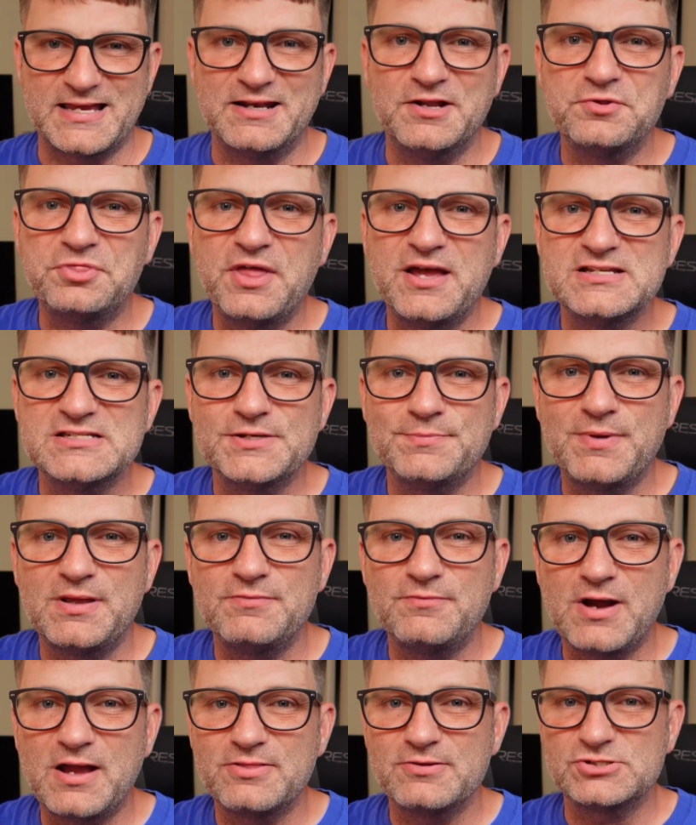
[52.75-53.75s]
I know things have
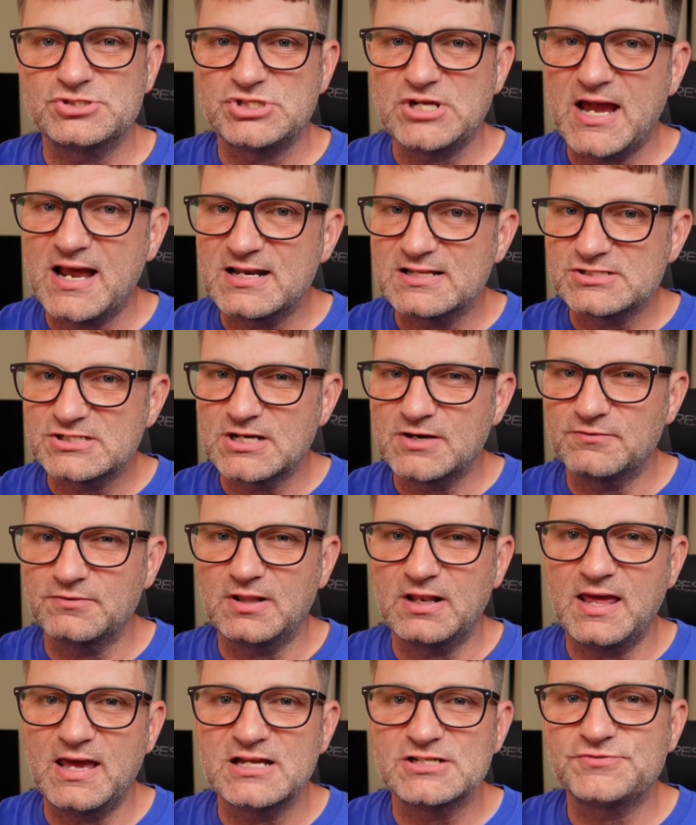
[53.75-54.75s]
been rather challenging over
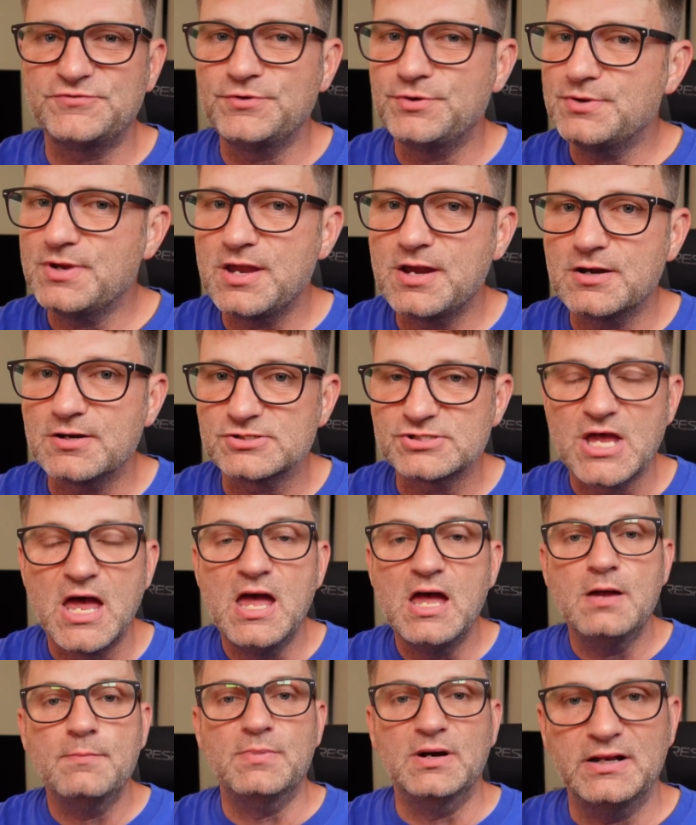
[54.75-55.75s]
the last few years,
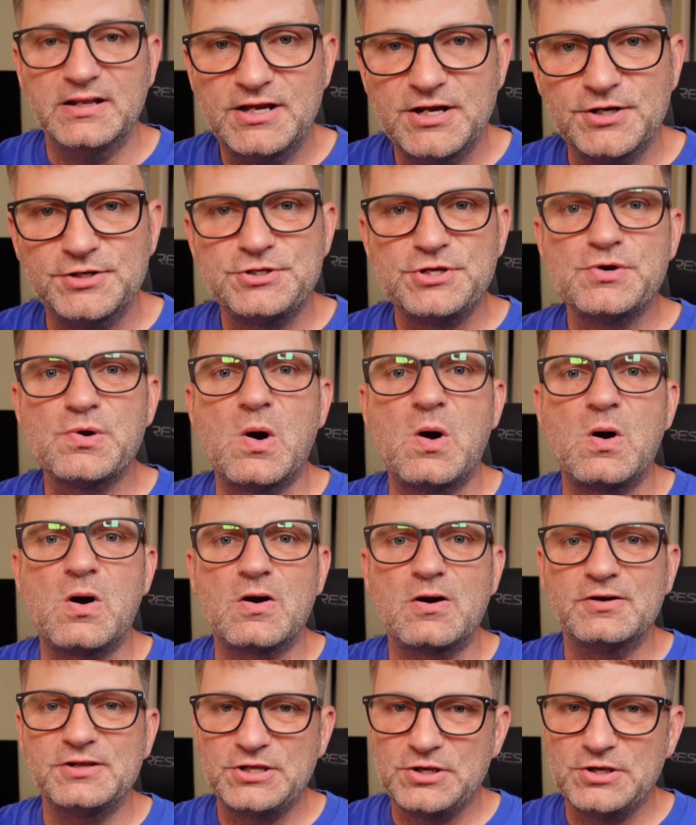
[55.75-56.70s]
but here you are.